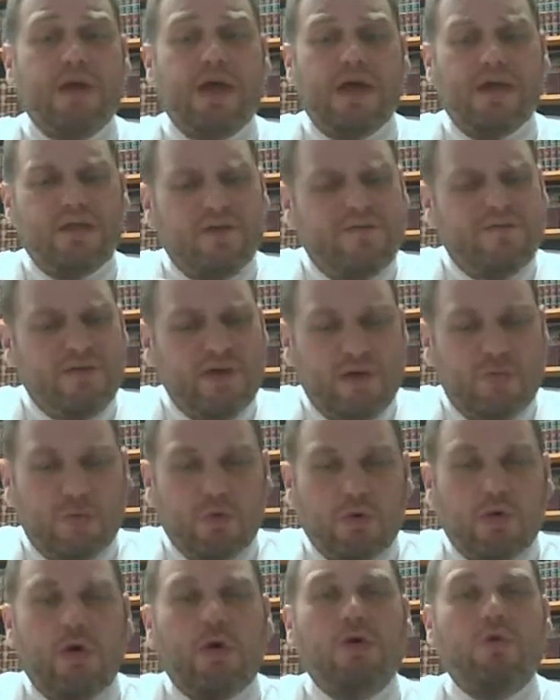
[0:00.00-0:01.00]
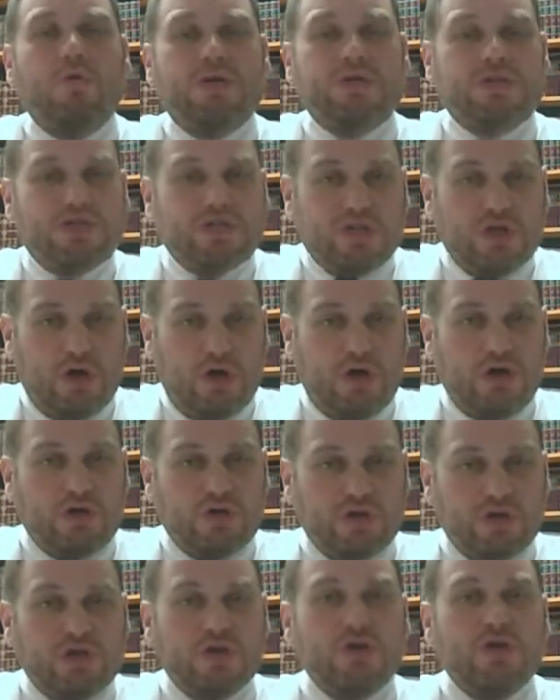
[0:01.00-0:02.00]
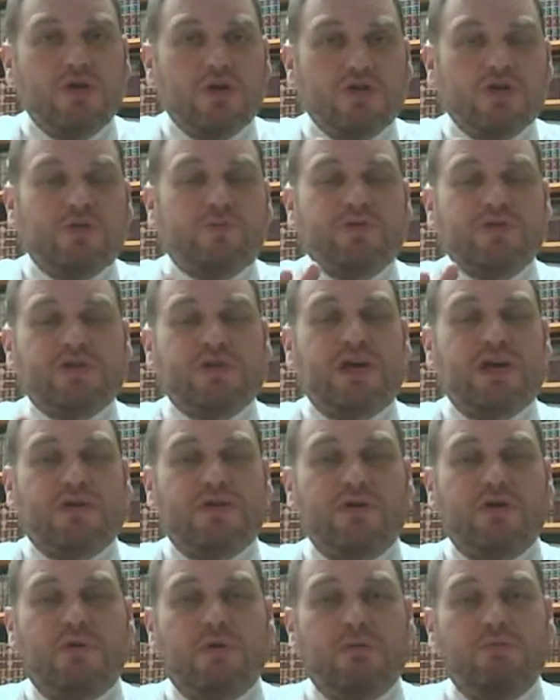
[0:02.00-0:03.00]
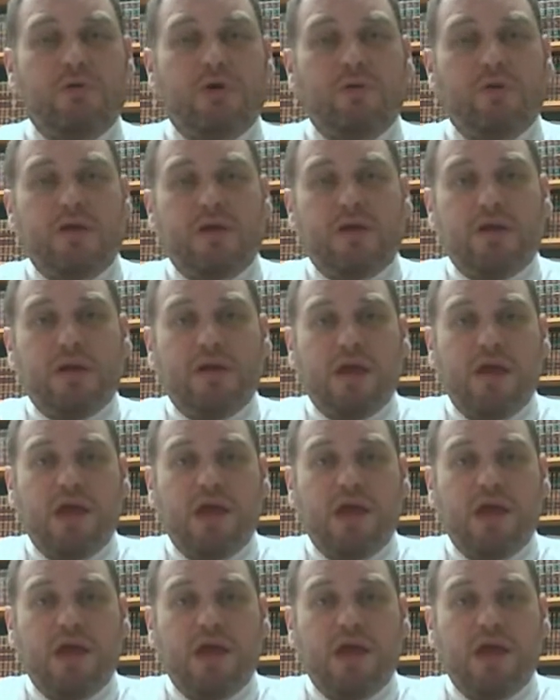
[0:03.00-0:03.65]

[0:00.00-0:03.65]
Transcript: And the Levium were always charged to protect the Ohel Moed.